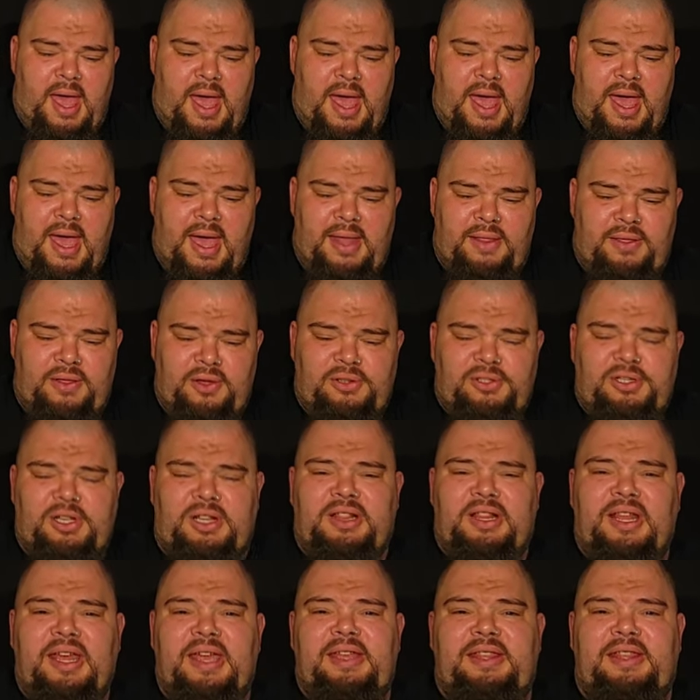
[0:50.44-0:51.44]
And there's a
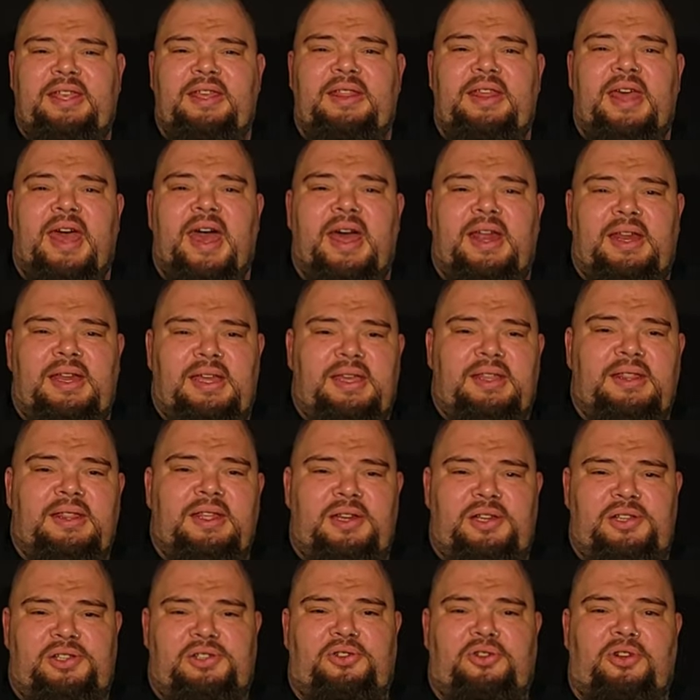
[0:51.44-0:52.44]
link to that in
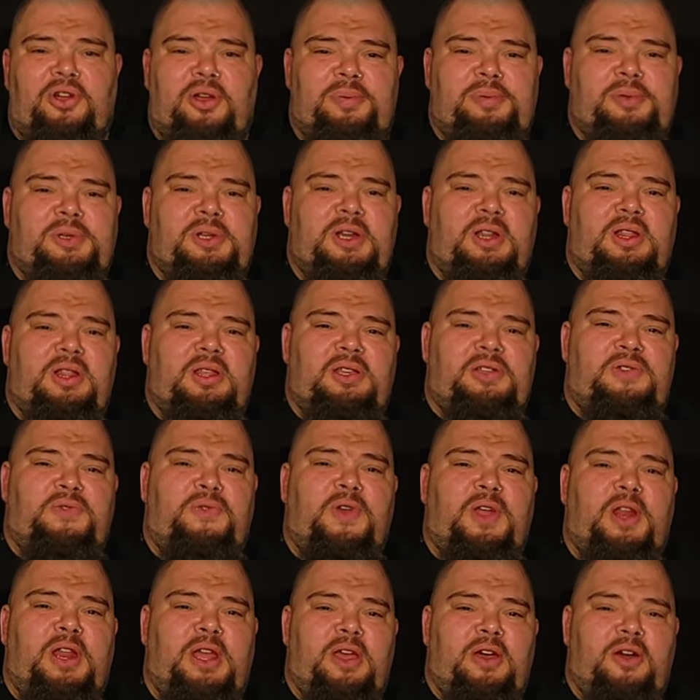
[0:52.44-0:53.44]
the description of this
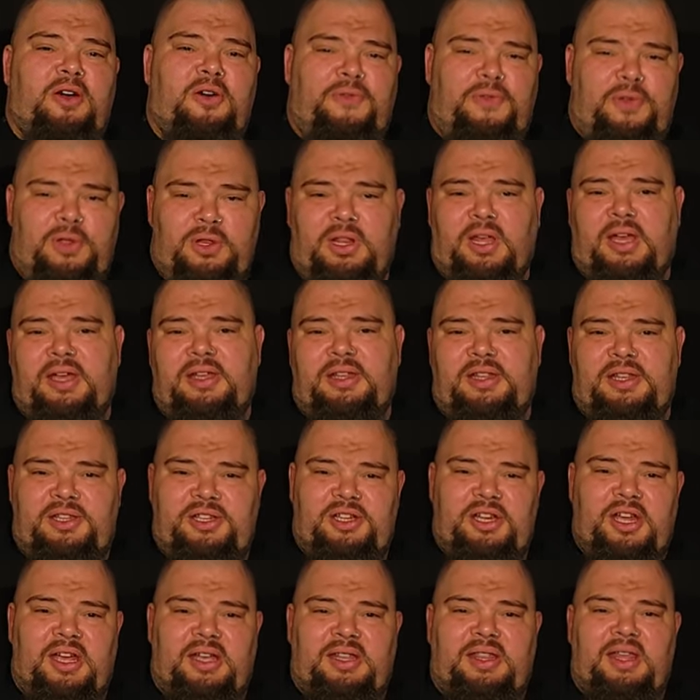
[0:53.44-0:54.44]
video if you'd like to
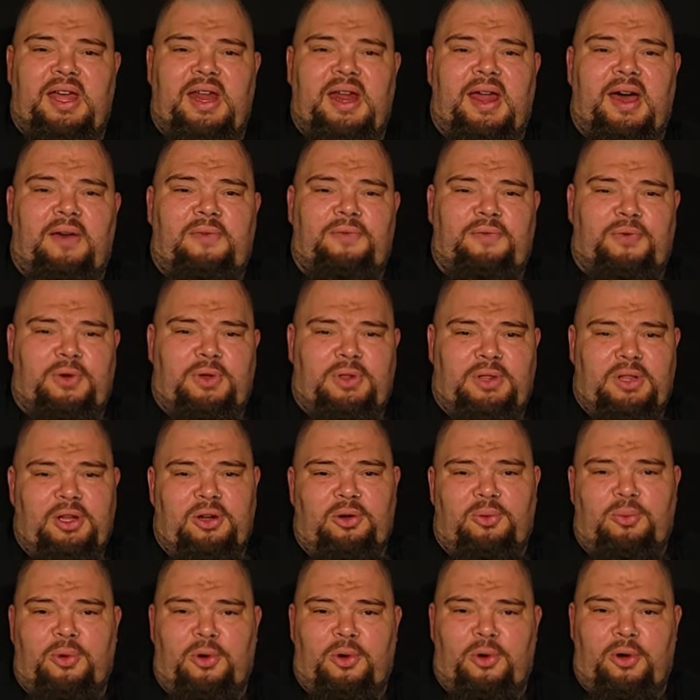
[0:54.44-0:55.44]
check that out for a
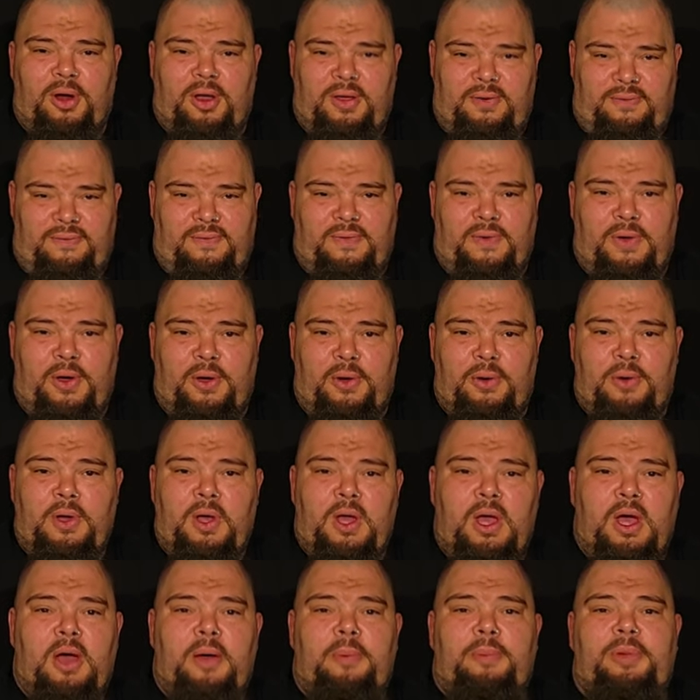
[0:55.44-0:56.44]
little more info.
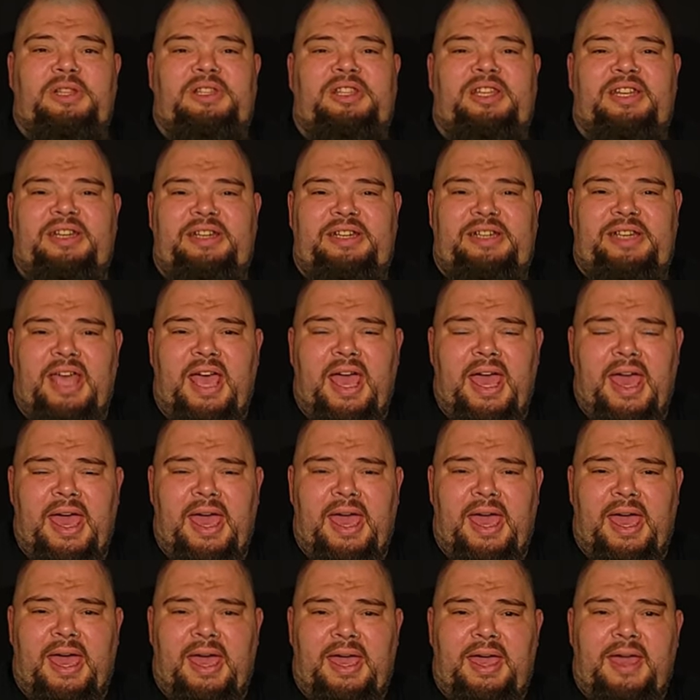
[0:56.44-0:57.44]
But
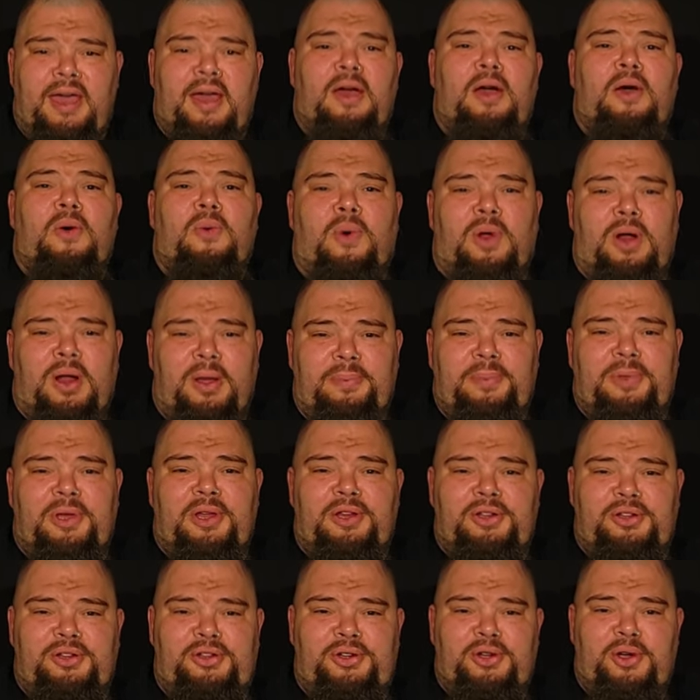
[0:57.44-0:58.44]
today, what I'm
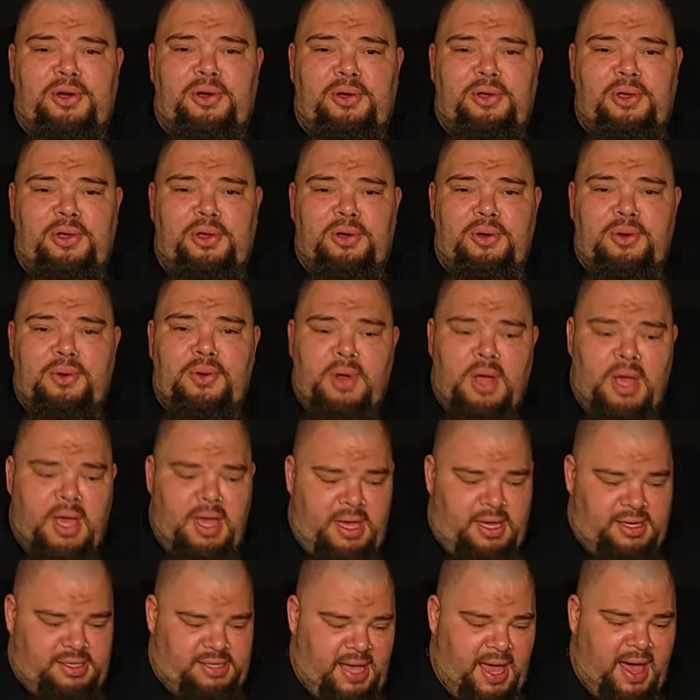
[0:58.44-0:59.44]
going to show you
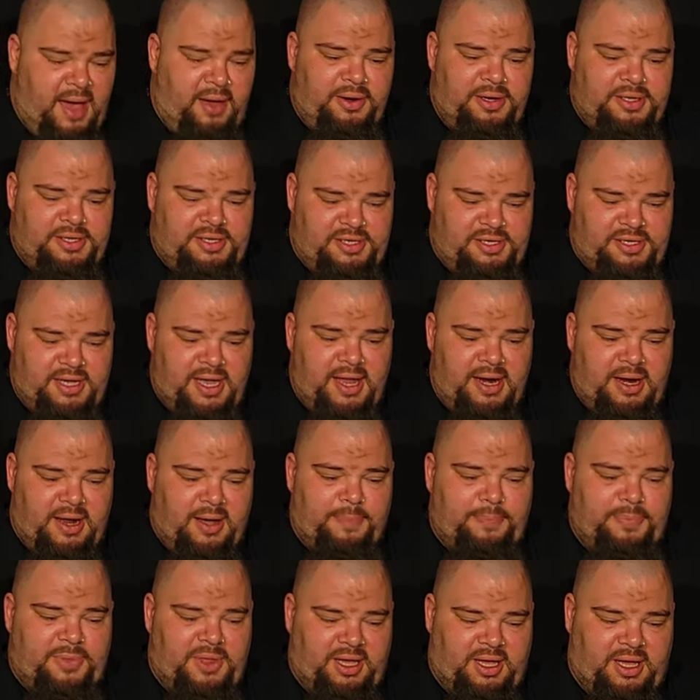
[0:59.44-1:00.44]
is how to set
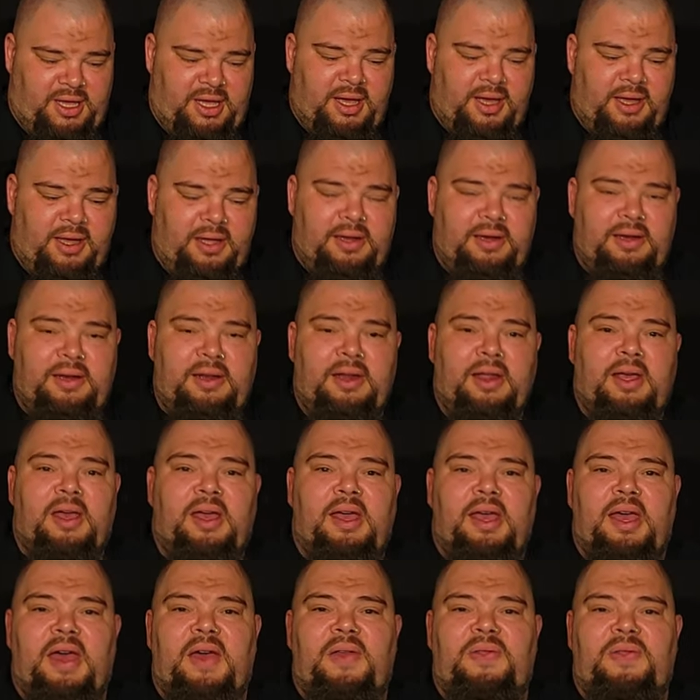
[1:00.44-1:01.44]
up the gun
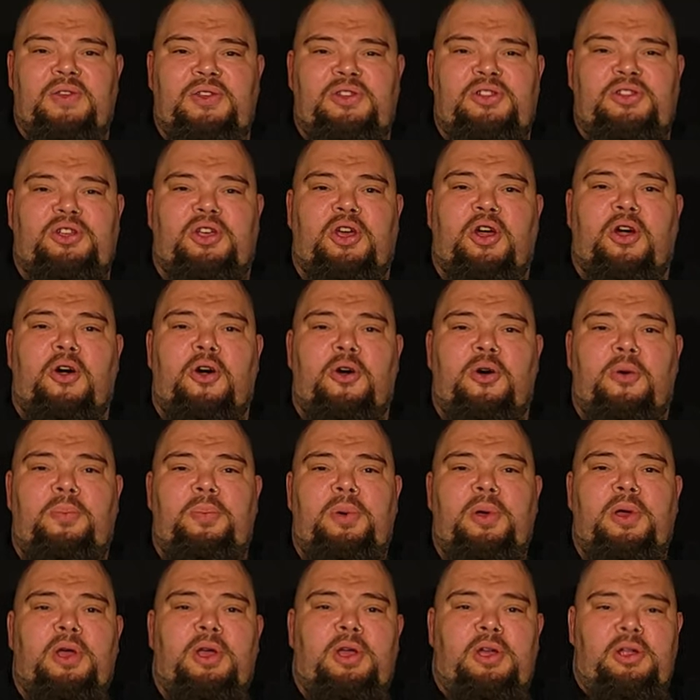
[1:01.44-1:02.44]
and the
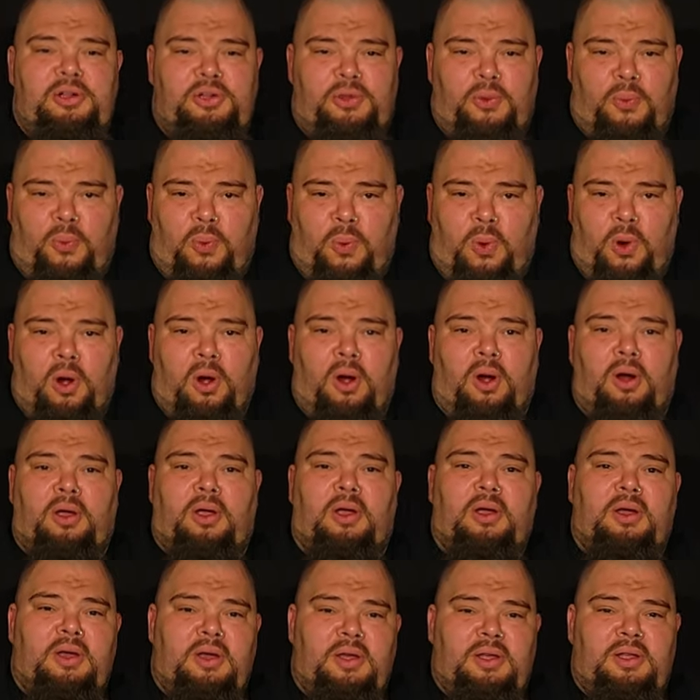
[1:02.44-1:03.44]
scope to
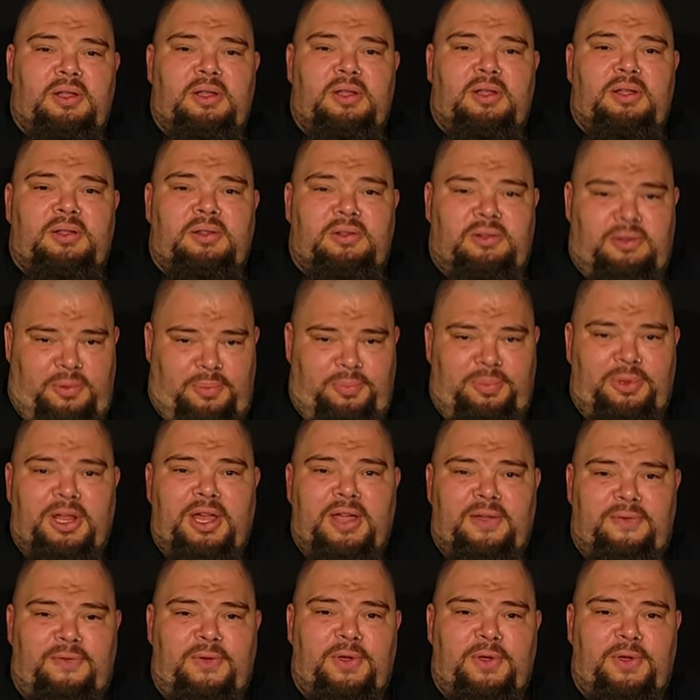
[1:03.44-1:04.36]
work to play